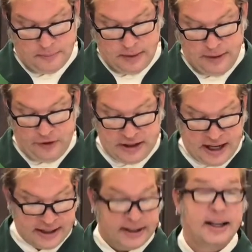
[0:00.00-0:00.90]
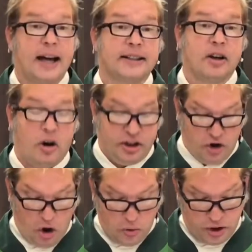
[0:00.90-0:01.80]
If he says he does it on his
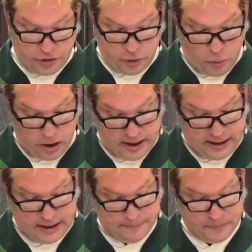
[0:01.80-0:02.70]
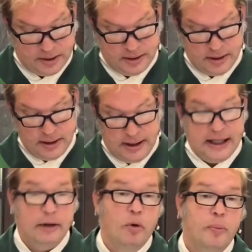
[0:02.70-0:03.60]
own authority,
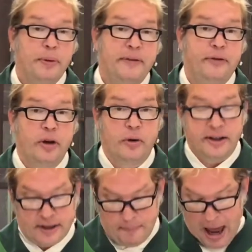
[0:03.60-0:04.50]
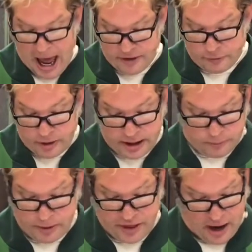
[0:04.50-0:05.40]
he will be viewed as a maverick
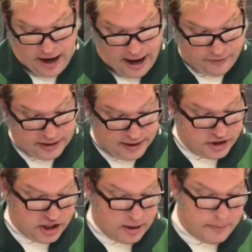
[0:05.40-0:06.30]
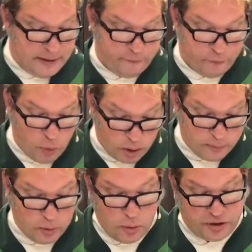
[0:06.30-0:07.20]
without having legitimate
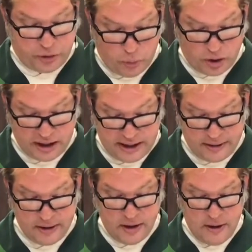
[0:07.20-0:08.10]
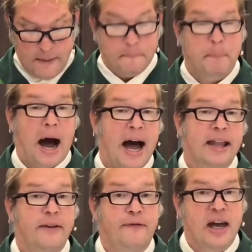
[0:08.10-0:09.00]
formal authority by
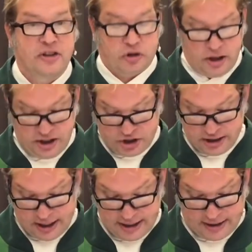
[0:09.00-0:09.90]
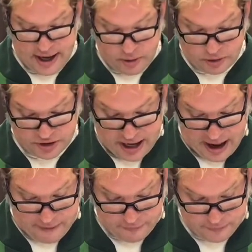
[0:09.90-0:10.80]
the faith tradition like the elders have.